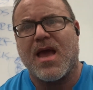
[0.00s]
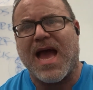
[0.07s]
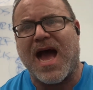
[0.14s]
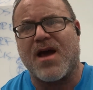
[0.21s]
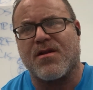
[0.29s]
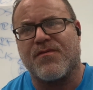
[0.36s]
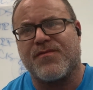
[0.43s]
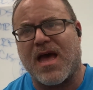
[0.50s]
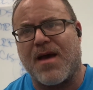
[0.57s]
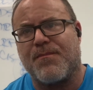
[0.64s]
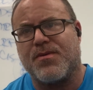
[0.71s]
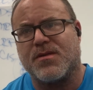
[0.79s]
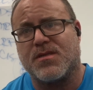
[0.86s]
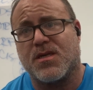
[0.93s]
out of
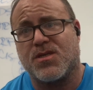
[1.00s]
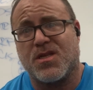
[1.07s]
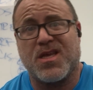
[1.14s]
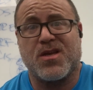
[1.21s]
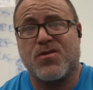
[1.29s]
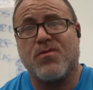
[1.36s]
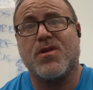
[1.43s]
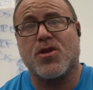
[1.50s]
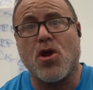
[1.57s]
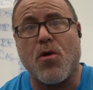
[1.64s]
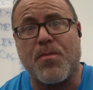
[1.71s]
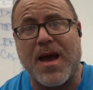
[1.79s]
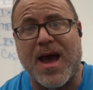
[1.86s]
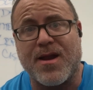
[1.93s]
that position, including
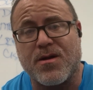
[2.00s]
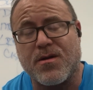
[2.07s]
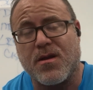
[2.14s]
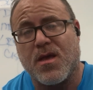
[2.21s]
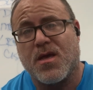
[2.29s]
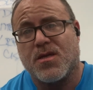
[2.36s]
no pattern.